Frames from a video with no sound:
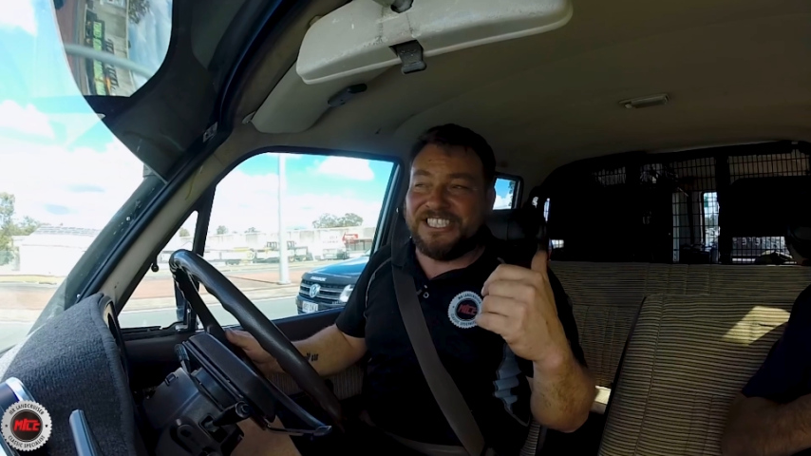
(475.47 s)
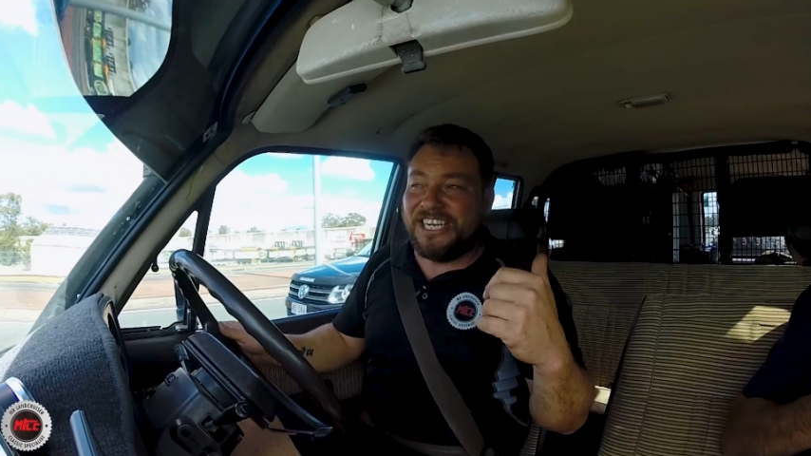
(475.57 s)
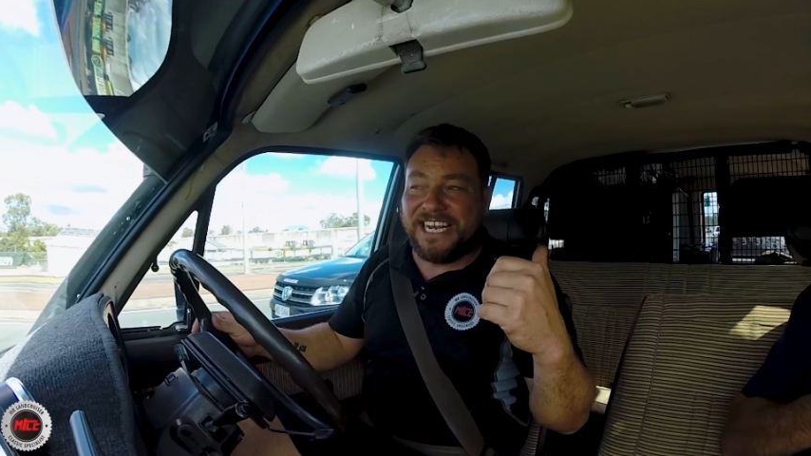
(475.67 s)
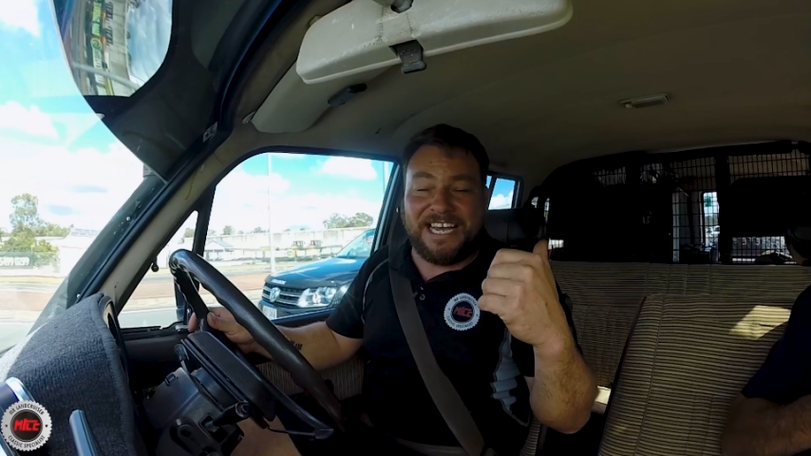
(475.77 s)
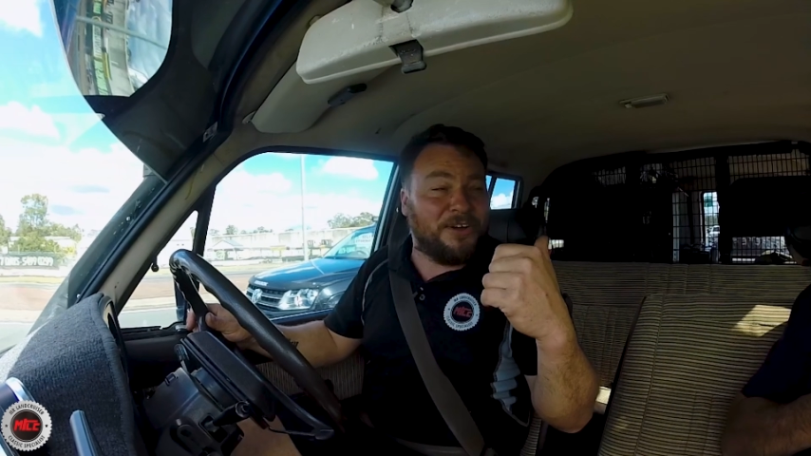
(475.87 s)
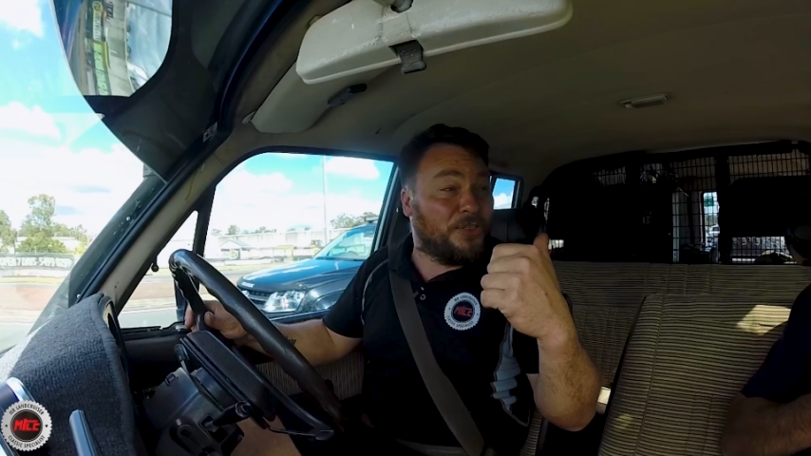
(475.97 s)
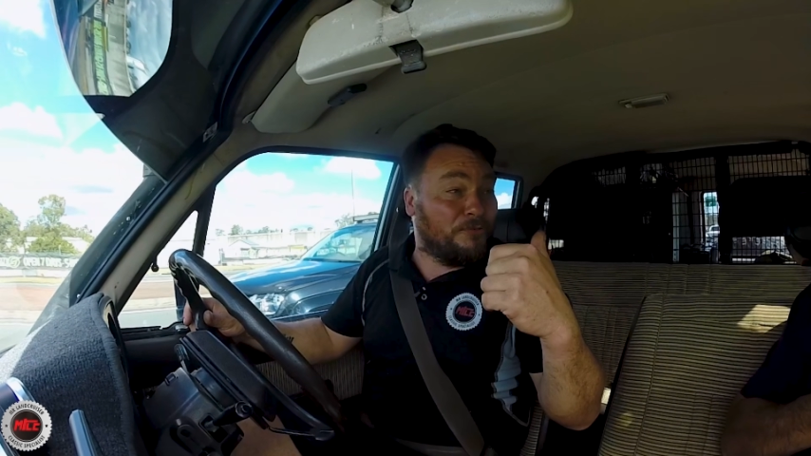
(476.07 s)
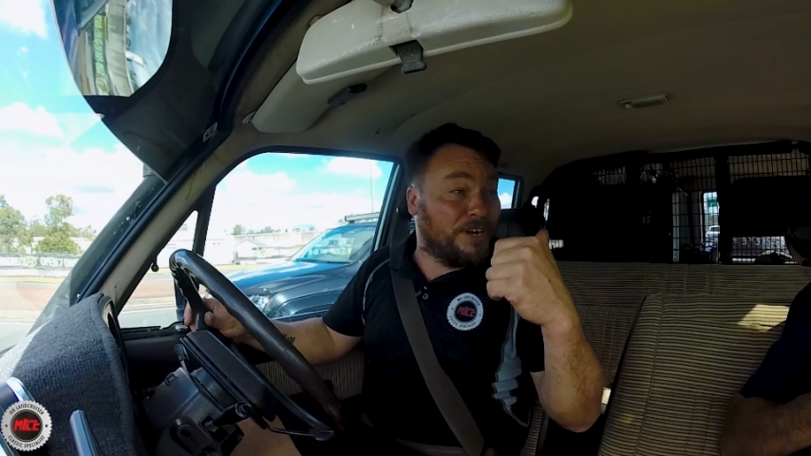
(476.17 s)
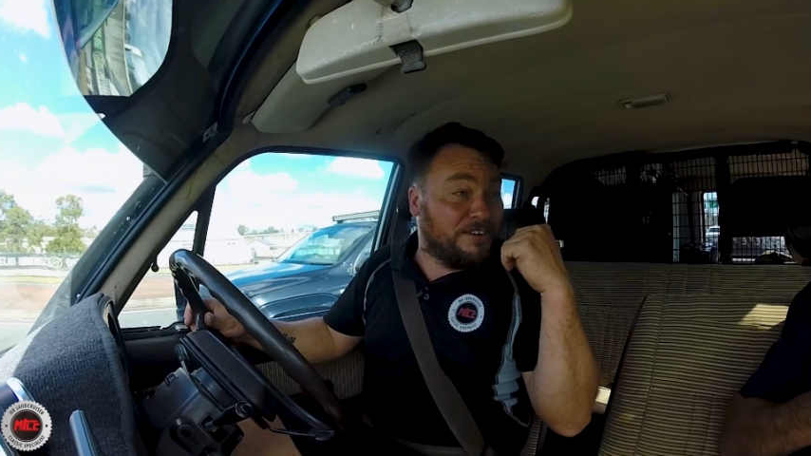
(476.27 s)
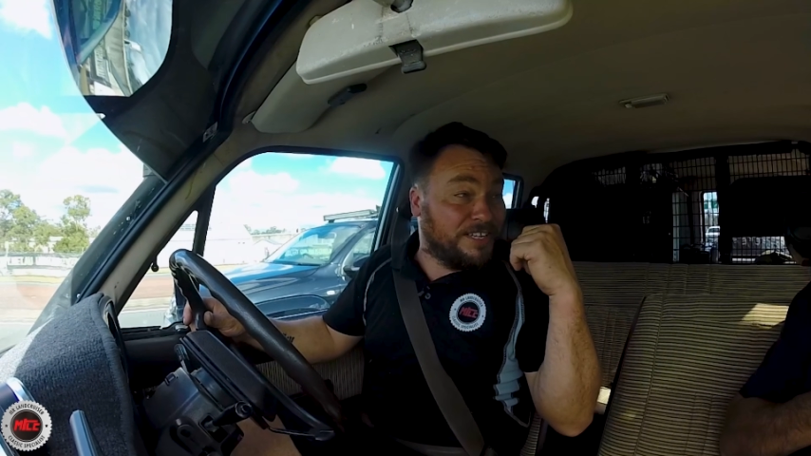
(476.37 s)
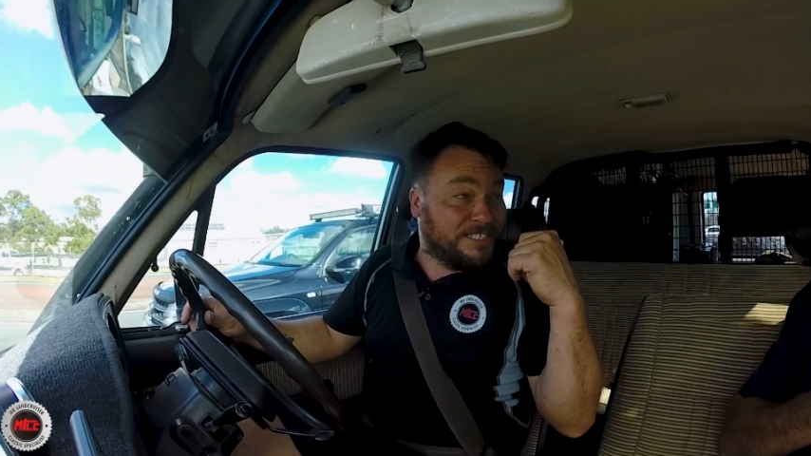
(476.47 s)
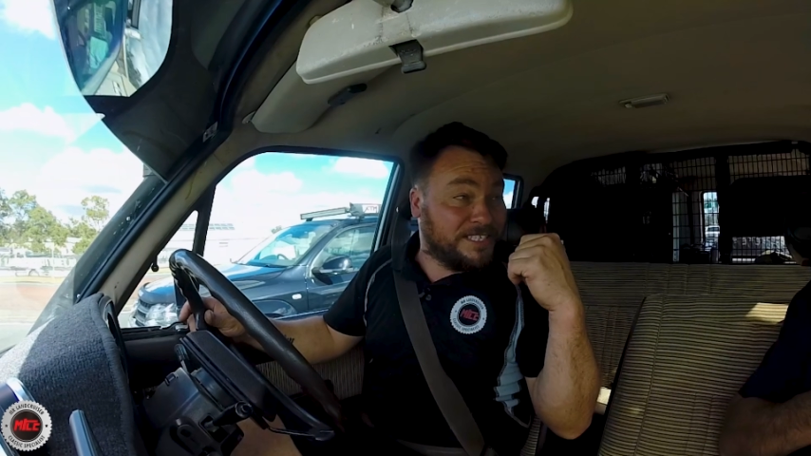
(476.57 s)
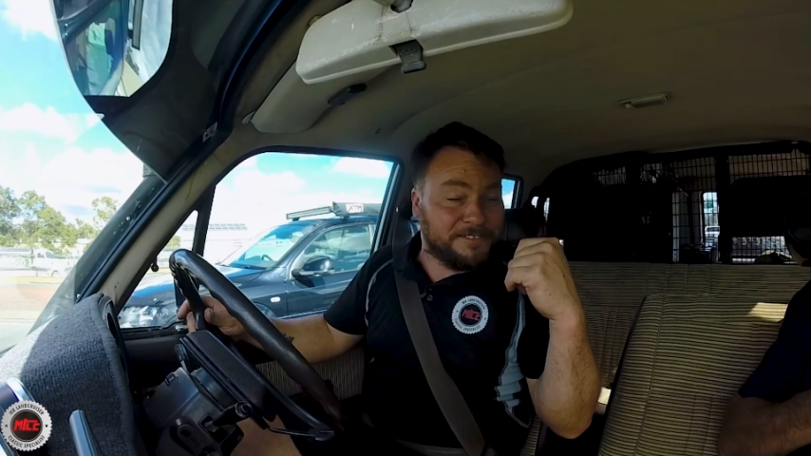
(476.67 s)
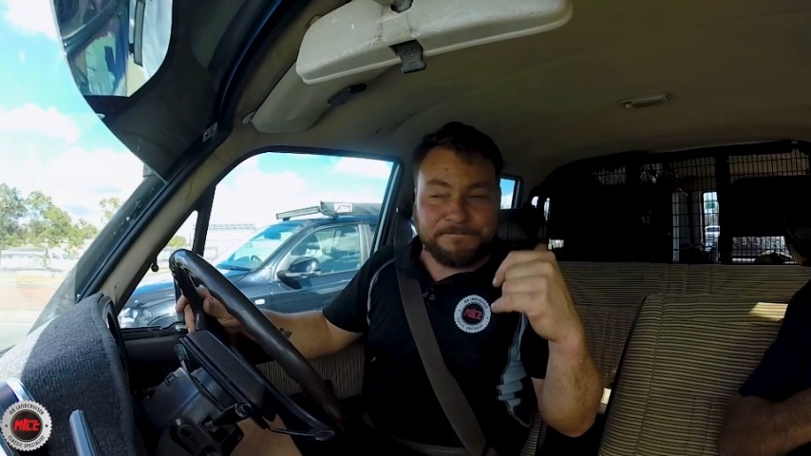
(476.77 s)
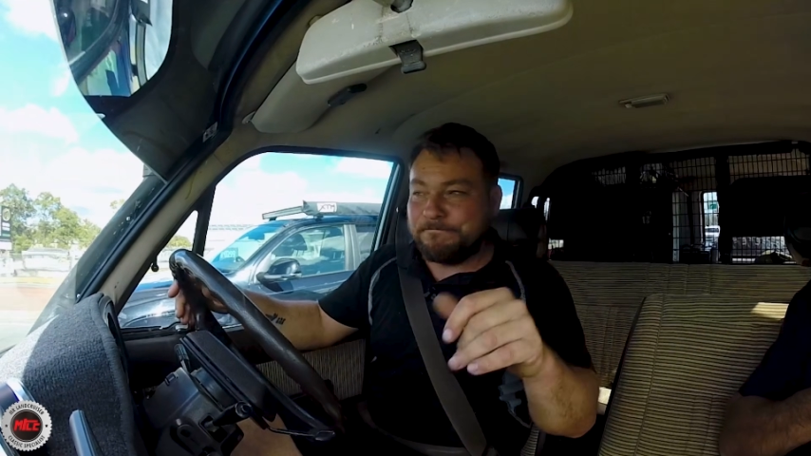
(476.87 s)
check out the rear of this thing.